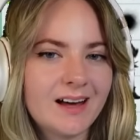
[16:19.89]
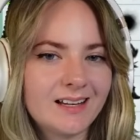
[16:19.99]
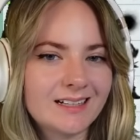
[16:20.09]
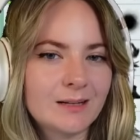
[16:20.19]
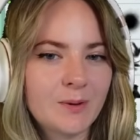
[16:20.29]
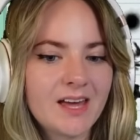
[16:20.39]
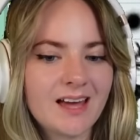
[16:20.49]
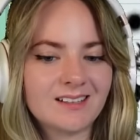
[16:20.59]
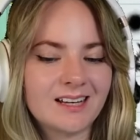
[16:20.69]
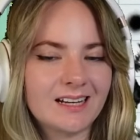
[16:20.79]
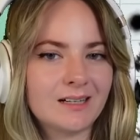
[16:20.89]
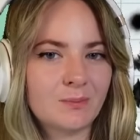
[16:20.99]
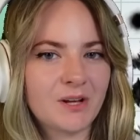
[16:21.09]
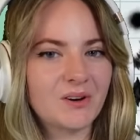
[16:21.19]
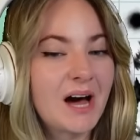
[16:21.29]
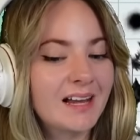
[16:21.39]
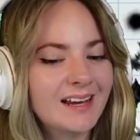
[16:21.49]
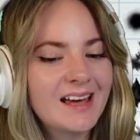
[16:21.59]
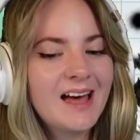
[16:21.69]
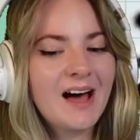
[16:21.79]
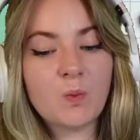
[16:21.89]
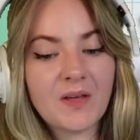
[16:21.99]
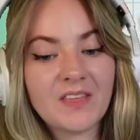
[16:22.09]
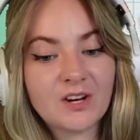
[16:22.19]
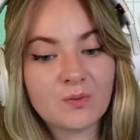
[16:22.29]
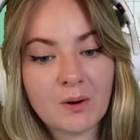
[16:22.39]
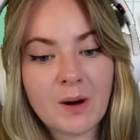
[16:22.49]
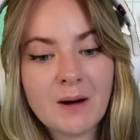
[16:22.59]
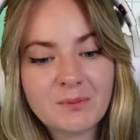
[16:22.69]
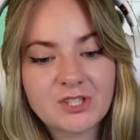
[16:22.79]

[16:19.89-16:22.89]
a little bit and a little bit of color when they grow up.